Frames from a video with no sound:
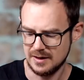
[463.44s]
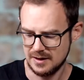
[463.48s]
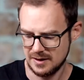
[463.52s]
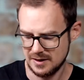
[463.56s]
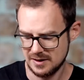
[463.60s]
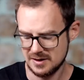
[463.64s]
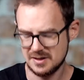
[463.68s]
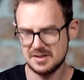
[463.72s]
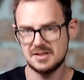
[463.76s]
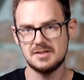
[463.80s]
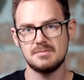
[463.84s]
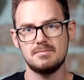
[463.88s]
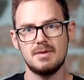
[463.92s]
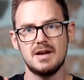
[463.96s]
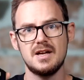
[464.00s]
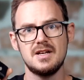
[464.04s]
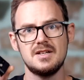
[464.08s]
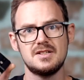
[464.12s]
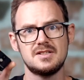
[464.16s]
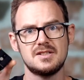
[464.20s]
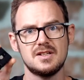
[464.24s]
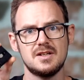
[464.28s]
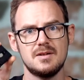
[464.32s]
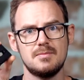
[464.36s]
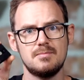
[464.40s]

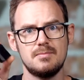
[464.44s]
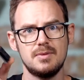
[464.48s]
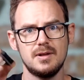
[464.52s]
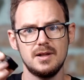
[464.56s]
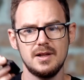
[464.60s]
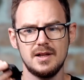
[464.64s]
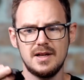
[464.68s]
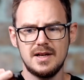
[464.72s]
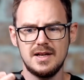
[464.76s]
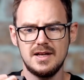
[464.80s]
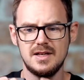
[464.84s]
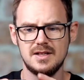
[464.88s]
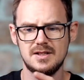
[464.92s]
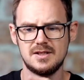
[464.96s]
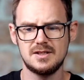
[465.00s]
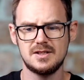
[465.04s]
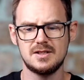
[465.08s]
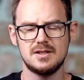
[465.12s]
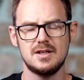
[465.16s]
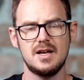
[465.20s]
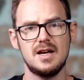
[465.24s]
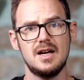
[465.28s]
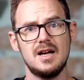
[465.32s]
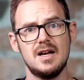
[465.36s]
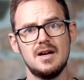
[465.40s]
spacer plate
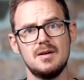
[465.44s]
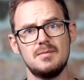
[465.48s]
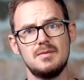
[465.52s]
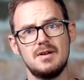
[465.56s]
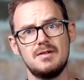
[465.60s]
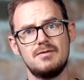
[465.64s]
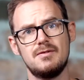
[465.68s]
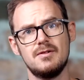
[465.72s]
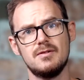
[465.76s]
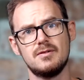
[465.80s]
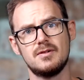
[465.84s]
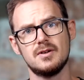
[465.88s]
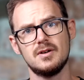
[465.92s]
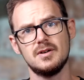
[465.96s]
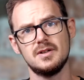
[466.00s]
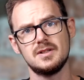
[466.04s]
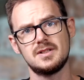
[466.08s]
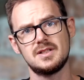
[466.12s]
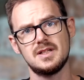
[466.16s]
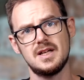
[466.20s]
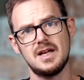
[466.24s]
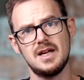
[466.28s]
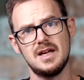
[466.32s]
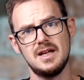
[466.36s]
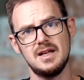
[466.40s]
if you've
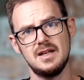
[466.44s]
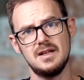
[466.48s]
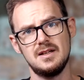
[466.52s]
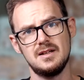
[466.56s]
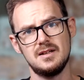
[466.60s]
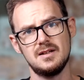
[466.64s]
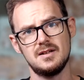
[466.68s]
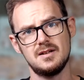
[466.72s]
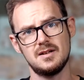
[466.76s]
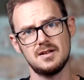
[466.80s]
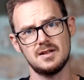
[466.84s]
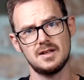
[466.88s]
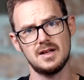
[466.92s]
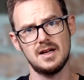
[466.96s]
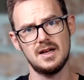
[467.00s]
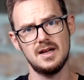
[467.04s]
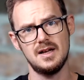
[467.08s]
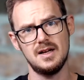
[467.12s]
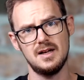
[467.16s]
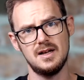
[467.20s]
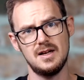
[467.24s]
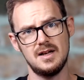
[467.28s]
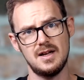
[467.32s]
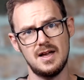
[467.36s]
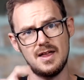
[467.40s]
got a
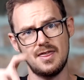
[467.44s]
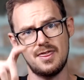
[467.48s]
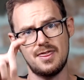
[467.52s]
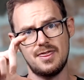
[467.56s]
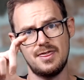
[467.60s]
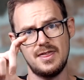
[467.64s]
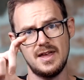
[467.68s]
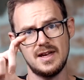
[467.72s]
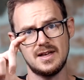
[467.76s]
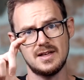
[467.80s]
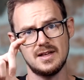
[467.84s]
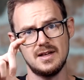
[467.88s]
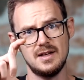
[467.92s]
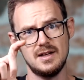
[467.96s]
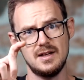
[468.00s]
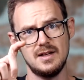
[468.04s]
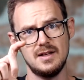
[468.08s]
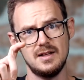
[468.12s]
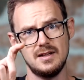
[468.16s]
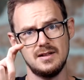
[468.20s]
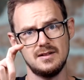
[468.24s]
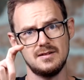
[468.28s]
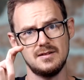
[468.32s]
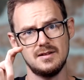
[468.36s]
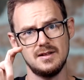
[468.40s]
thicker
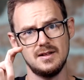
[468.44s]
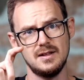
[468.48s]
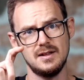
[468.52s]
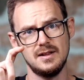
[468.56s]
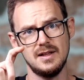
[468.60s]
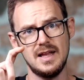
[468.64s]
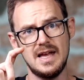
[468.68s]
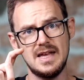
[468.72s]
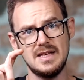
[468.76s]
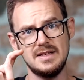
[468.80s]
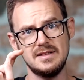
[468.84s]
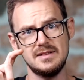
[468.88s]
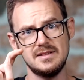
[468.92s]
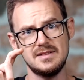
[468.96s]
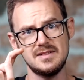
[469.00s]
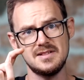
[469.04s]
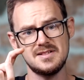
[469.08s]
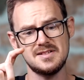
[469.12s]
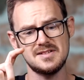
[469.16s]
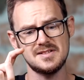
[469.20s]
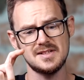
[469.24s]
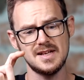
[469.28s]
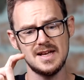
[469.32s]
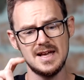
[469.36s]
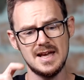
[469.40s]

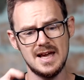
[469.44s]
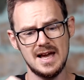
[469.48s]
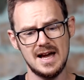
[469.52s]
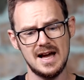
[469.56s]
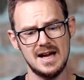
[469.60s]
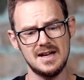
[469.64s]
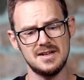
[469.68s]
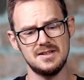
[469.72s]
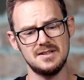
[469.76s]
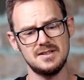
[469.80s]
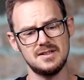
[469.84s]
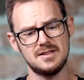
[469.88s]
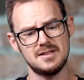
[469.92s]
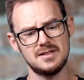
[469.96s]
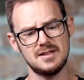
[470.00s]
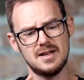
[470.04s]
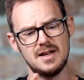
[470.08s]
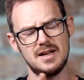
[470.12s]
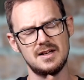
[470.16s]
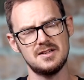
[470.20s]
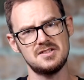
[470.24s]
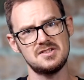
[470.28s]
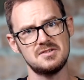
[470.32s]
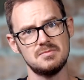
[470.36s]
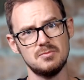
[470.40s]
lens and
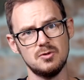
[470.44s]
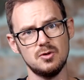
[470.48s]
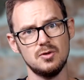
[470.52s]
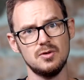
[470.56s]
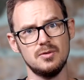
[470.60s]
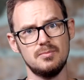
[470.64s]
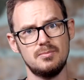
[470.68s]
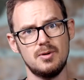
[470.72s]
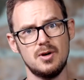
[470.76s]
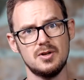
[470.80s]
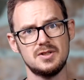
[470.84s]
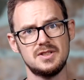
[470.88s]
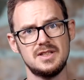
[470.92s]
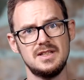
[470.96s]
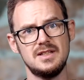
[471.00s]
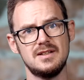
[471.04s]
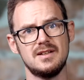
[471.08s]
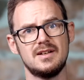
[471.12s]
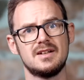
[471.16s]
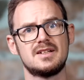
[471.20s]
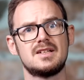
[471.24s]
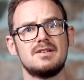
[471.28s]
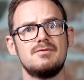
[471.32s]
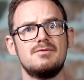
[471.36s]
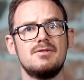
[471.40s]
a small body,
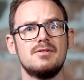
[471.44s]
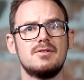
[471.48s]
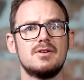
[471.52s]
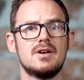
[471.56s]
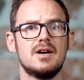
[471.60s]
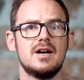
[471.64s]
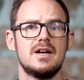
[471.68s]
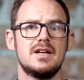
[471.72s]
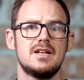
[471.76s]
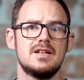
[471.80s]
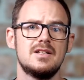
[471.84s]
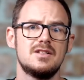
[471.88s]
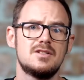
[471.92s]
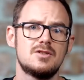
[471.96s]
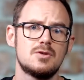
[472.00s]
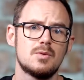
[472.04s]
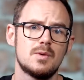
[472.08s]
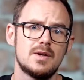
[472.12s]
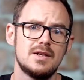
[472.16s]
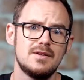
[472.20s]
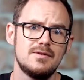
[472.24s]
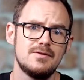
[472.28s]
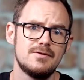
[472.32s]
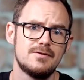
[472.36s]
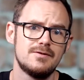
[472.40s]
like if you've got a
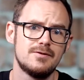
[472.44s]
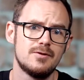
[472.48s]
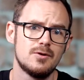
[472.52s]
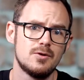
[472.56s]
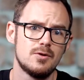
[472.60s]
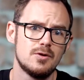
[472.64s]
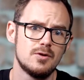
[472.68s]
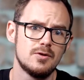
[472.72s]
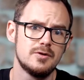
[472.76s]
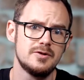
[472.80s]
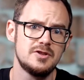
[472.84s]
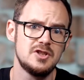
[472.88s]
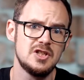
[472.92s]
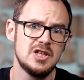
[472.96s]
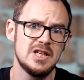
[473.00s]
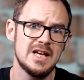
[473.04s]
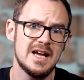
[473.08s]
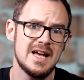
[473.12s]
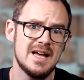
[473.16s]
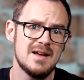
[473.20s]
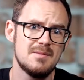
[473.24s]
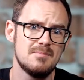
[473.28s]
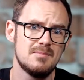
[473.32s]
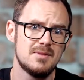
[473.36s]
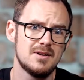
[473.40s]

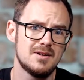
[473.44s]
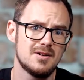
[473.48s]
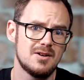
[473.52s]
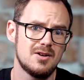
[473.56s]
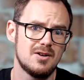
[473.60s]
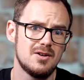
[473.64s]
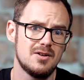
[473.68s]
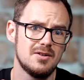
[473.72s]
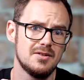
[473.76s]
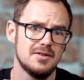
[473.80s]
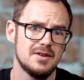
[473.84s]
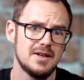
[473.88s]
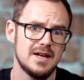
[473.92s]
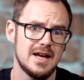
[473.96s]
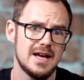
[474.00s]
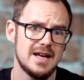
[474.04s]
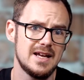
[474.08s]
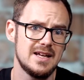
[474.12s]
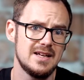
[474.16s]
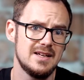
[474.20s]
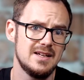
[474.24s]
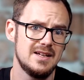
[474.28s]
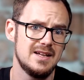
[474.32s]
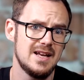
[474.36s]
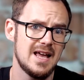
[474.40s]
24GM on
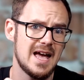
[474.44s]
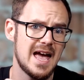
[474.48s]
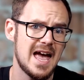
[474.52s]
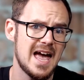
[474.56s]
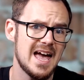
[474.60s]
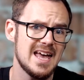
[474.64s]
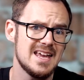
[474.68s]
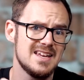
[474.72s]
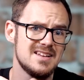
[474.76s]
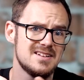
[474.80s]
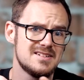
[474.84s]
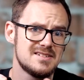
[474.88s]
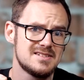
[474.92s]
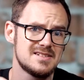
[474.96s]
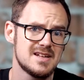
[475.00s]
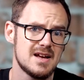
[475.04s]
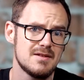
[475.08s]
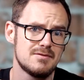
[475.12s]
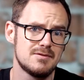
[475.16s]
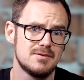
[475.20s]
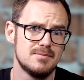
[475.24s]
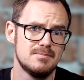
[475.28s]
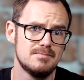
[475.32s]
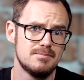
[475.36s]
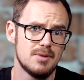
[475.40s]
an
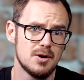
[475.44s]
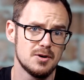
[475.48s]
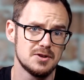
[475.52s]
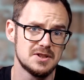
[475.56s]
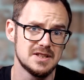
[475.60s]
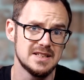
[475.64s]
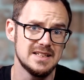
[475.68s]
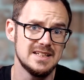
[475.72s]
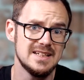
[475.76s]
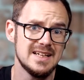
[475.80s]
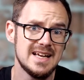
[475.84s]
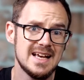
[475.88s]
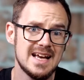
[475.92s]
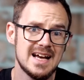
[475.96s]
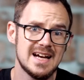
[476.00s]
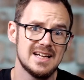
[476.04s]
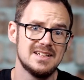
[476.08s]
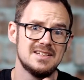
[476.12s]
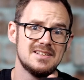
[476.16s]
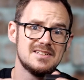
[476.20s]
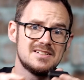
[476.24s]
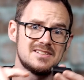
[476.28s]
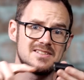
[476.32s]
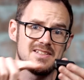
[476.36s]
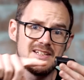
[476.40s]
A7 body and
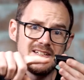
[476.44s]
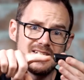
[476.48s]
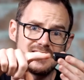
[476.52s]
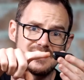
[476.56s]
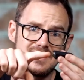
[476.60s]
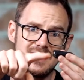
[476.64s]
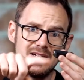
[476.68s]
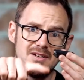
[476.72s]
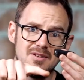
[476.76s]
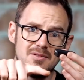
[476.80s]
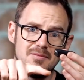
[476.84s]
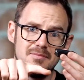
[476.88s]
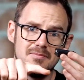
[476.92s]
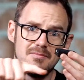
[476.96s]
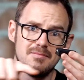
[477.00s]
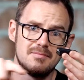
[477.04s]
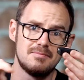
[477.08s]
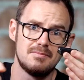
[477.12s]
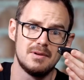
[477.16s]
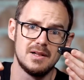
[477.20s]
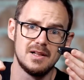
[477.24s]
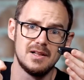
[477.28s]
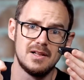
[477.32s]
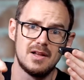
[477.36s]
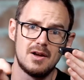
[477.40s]
it sticks out
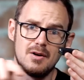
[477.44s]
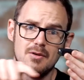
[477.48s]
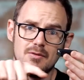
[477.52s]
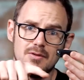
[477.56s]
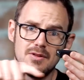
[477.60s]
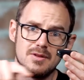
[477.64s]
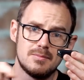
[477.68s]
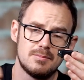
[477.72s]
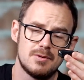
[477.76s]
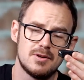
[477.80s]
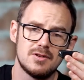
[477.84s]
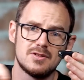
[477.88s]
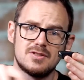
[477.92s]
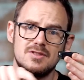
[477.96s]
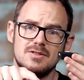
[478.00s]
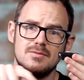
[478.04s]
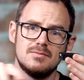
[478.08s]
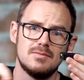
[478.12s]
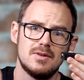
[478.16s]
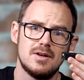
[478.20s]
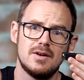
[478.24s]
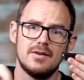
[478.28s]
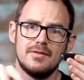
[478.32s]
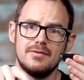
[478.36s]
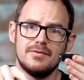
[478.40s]
below the
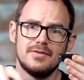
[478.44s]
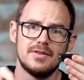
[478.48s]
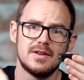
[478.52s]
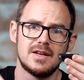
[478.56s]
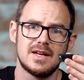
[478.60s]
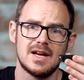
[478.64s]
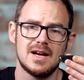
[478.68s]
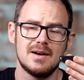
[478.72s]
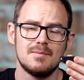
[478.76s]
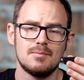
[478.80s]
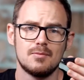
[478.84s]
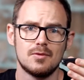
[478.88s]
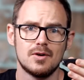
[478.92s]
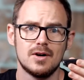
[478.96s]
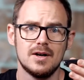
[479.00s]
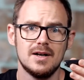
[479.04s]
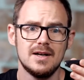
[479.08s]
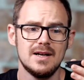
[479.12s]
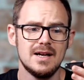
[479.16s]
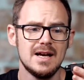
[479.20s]
bottom of the camera,